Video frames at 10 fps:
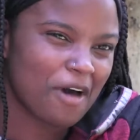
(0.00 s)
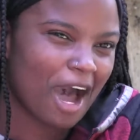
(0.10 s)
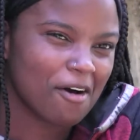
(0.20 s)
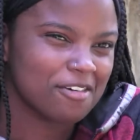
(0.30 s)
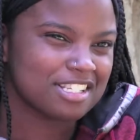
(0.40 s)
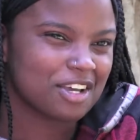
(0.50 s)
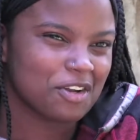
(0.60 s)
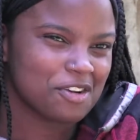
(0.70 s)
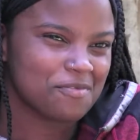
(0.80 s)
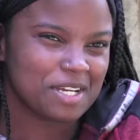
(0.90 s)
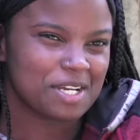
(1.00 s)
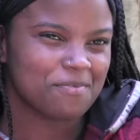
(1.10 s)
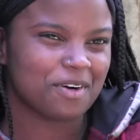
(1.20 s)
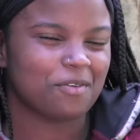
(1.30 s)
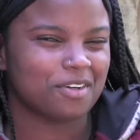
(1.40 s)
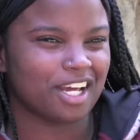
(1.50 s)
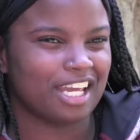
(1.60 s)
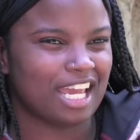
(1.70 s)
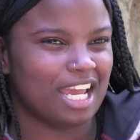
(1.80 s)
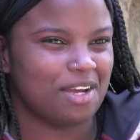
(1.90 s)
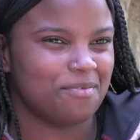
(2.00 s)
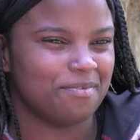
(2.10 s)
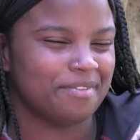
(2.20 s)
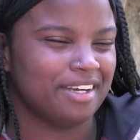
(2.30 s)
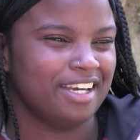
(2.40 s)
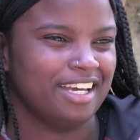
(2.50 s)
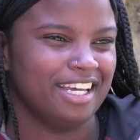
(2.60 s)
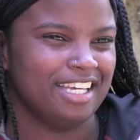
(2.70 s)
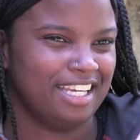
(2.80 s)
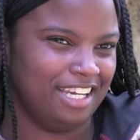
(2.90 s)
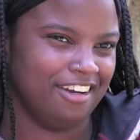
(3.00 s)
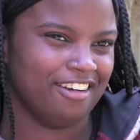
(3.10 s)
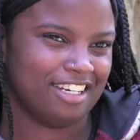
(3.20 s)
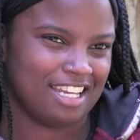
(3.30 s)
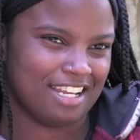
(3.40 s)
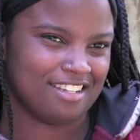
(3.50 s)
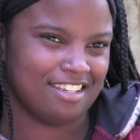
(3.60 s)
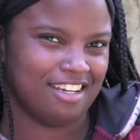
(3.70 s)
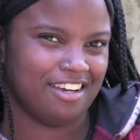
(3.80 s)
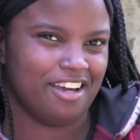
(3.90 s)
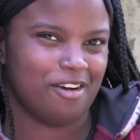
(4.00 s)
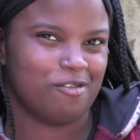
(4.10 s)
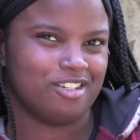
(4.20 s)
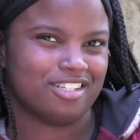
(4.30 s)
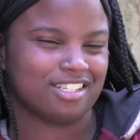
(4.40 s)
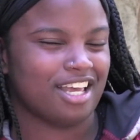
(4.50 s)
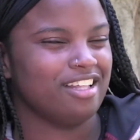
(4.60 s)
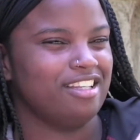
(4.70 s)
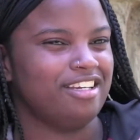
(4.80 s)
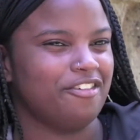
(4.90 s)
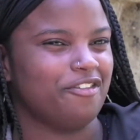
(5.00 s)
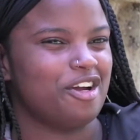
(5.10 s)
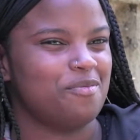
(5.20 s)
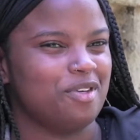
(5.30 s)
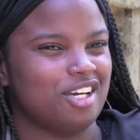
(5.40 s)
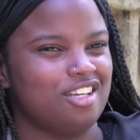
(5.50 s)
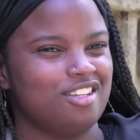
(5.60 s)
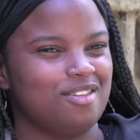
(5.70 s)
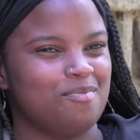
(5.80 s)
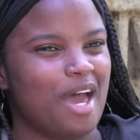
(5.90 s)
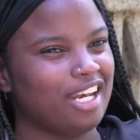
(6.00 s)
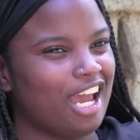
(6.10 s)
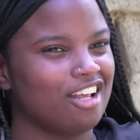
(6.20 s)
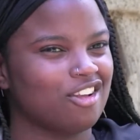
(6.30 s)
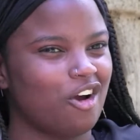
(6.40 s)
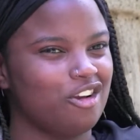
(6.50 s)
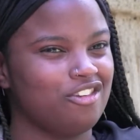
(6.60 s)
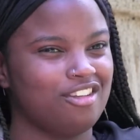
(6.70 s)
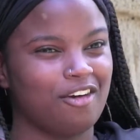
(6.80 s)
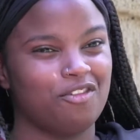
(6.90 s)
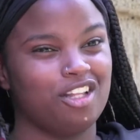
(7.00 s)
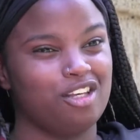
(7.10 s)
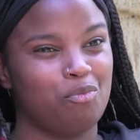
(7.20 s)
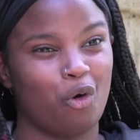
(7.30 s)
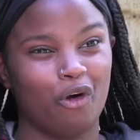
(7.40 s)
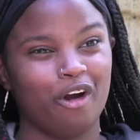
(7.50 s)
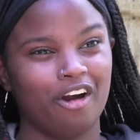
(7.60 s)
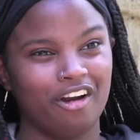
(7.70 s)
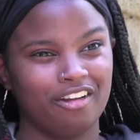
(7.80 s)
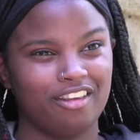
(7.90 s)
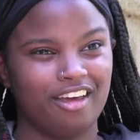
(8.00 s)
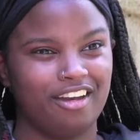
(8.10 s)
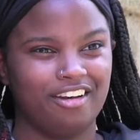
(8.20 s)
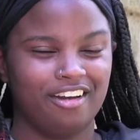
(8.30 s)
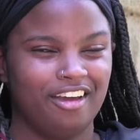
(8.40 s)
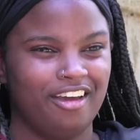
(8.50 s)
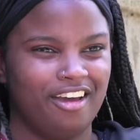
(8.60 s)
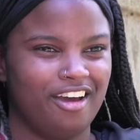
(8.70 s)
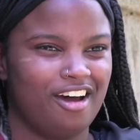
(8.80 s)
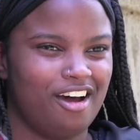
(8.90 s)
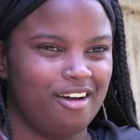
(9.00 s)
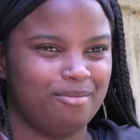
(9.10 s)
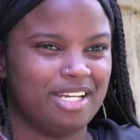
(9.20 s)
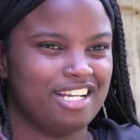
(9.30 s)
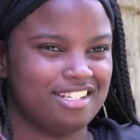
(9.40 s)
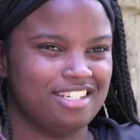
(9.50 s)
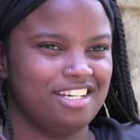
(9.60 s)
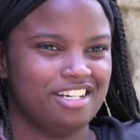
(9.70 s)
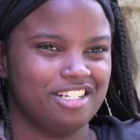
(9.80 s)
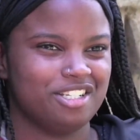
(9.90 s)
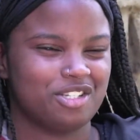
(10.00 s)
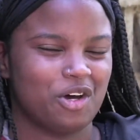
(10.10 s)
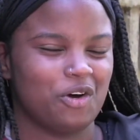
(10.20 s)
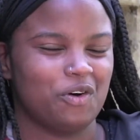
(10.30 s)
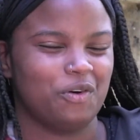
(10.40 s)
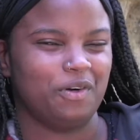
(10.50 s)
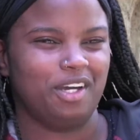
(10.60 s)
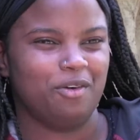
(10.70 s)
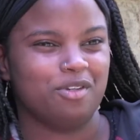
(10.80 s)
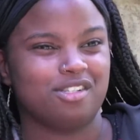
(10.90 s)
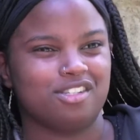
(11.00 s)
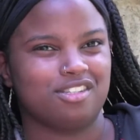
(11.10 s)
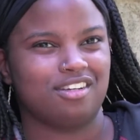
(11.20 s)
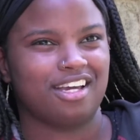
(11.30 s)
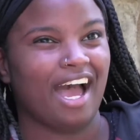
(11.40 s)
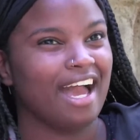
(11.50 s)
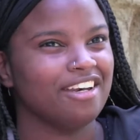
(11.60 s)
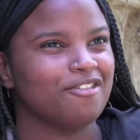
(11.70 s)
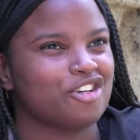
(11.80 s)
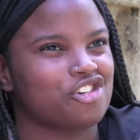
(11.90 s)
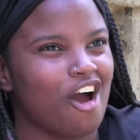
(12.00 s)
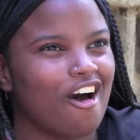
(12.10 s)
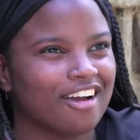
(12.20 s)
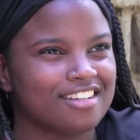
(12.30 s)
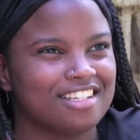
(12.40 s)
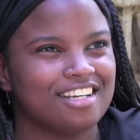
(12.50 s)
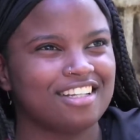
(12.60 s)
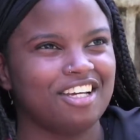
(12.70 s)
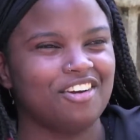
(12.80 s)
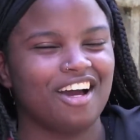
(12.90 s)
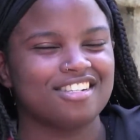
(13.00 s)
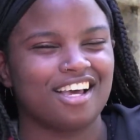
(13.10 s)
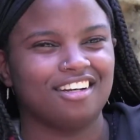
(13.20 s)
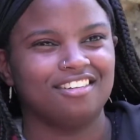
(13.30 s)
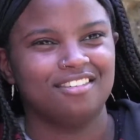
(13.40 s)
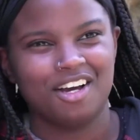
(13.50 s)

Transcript: of how it was going to be, but when I came here to Tanzania, it was slightly different because Madagascar is definitely poorer than Tanzania, so it was kind of a shock seeing that you guys had